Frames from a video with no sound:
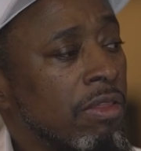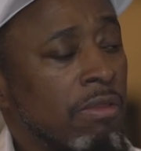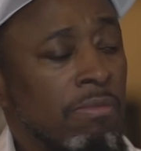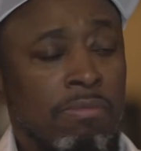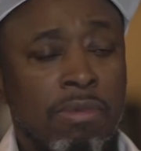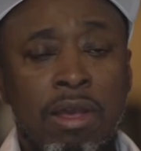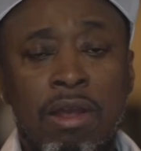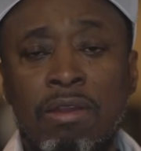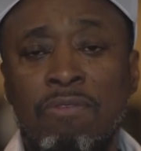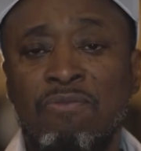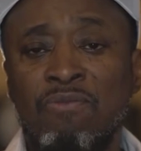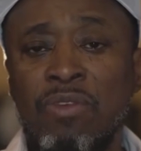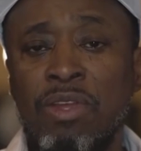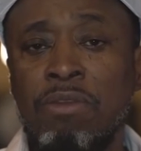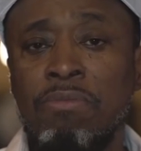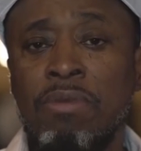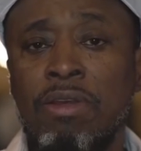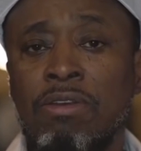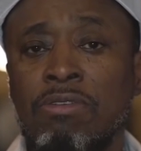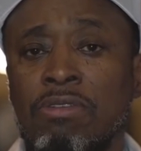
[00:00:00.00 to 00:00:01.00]
male and
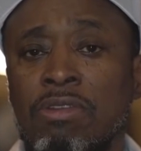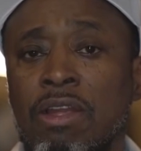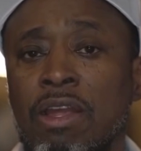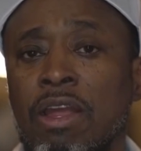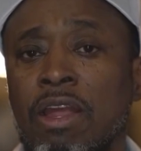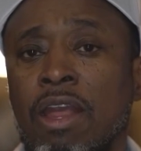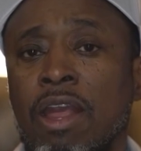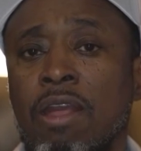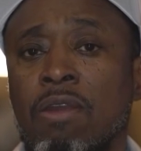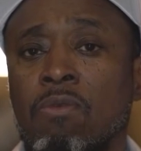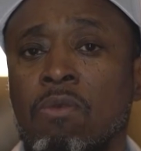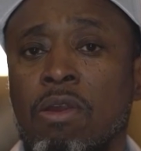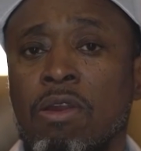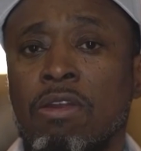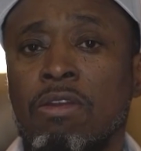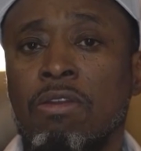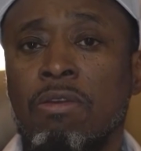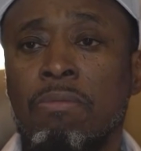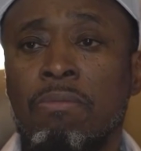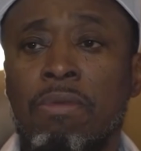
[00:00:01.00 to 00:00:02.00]
female thing ain't working